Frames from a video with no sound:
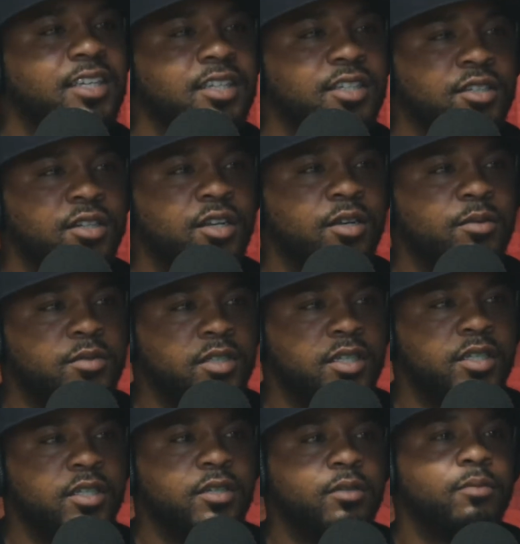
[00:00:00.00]
I got you. You know what I'm
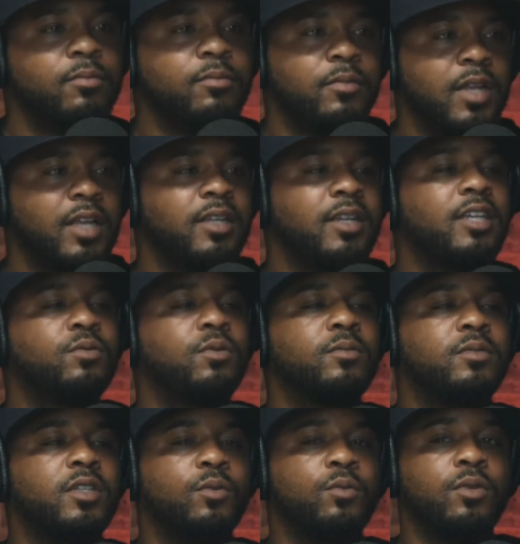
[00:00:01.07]
saying? Yeah. That, that's what
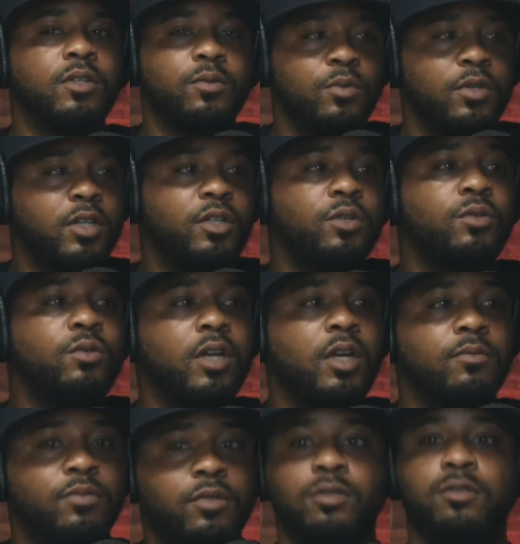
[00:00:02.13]
I'm saying. When when a dude
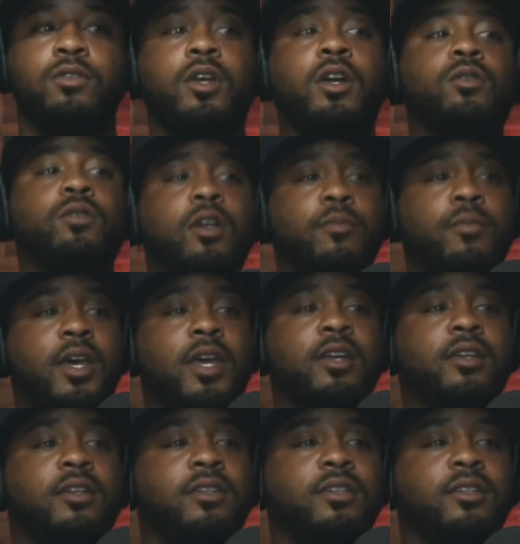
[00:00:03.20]
ups, y'all can come back.